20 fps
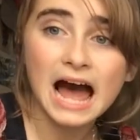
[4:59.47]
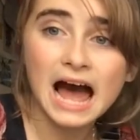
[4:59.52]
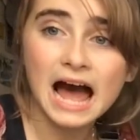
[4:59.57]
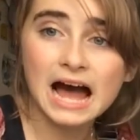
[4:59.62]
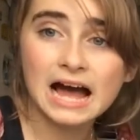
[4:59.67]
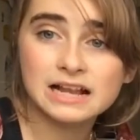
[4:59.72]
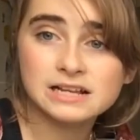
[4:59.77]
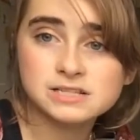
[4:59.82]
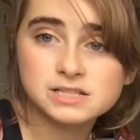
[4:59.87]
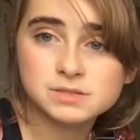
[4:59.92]

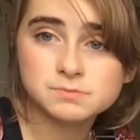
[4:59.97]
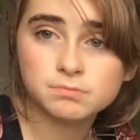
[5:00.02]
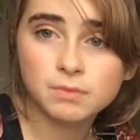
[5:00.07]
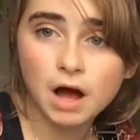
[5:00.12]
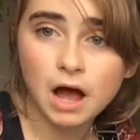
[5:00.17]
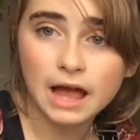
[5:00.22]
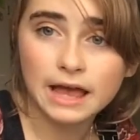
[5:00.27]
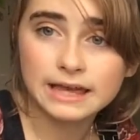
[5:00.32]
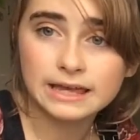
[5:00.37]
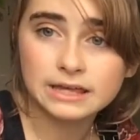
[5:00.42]
and
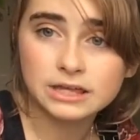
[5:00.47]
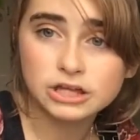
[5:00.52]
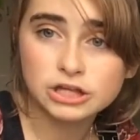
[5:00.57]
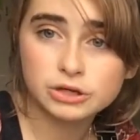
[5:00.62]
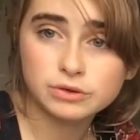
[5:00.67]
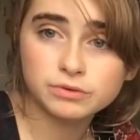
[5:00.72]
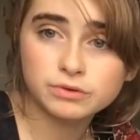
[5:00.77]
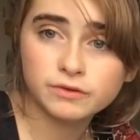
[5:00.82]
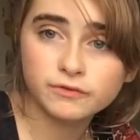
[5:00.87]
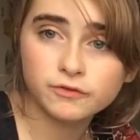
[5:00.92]
my
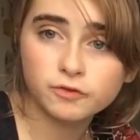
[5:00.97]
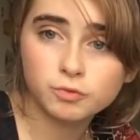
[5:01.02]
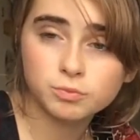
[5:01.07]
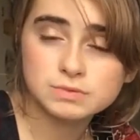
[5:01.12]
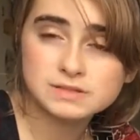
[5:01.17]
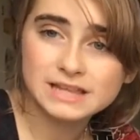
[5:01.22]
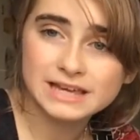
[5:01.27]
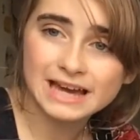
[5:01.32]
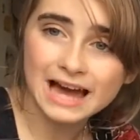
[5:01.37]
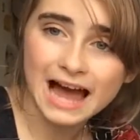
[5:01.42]
uniform
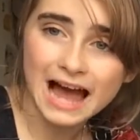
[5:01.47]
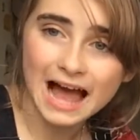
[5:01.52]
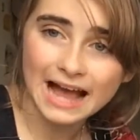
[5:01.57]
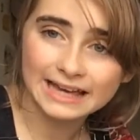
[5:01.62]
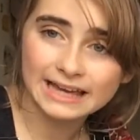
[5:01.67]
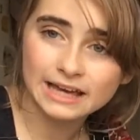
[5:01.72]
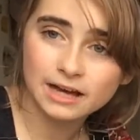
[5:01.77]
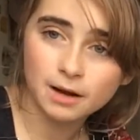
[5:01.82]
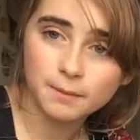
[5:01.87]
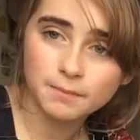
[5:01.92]
was like
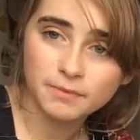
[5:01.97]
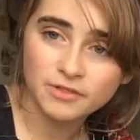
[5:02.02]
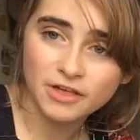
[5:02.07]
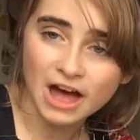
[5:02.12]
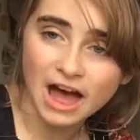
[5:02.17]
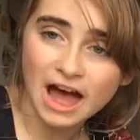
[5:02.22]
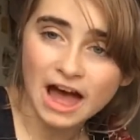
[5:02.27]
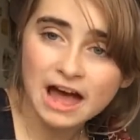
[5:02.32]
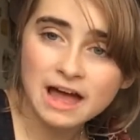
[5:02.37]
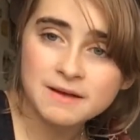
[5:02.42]
hanging up
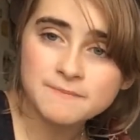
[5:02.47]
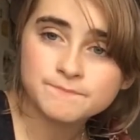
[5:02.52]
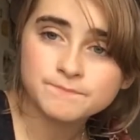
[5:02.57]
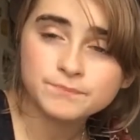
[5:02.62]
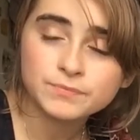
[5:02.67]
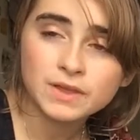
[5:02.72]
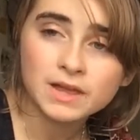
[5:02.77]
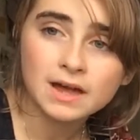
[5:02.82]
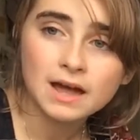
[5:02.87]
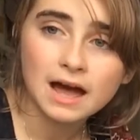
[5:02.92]
there,
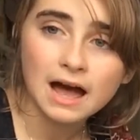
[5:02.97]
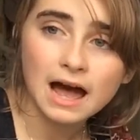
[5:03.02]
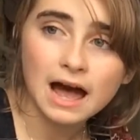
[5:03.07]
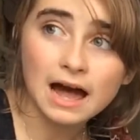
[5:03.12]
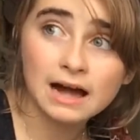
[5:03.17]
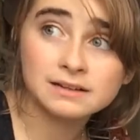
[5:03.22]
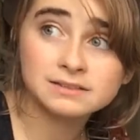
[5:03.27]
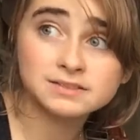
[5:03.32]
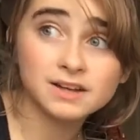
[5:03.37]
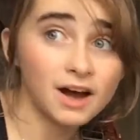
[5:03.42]

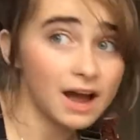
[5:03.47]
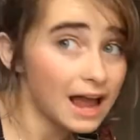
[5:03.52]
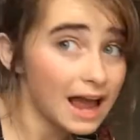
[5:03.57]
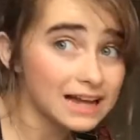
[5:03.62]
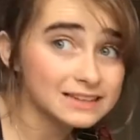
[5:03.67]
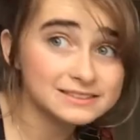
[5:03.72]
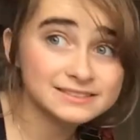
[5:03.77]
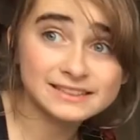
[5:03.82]
and I had to